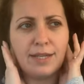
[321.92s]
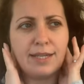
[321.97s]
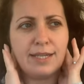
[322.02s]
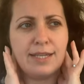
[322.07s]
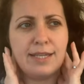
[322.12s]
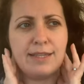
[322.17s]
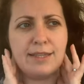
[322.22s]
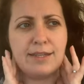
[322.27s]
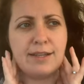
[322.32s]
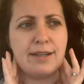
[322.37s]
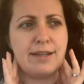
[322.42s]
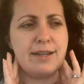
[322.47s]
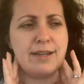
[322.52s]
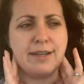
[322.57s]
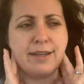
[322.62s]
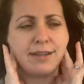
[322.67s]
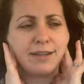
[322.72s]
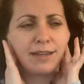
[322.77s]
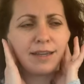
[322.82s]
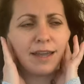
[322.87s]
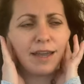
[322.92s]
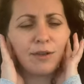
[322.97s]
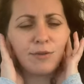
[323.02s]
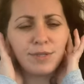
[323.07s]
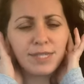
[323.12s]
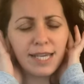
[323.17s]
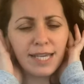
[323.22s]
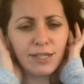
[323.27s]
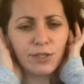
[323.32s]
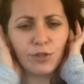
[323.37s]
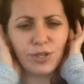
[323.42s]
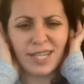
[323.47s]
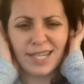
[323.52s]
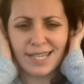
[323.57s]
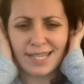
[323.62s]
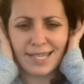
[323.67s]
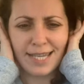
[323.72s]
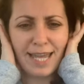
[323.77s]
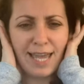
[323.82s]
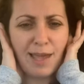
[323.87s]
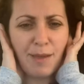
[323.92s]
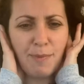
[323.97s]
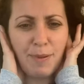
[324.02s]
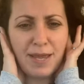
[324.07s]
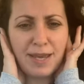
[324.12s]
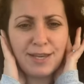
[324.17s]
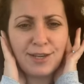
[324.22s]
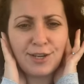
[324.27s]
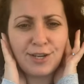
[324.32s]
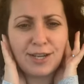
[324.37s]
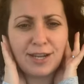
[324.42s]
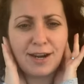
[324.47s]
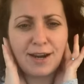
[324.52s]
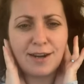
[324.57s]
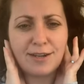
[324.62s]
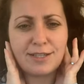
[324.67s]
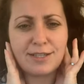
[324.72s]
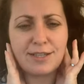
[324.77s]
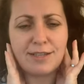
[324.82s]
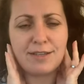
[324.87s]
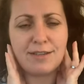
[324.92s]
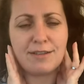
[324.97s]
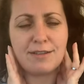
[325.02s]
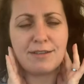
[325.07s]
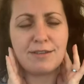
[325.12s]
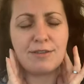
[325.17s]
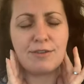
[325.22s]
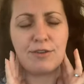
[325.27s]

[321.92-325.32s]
either outside on a step in your garden,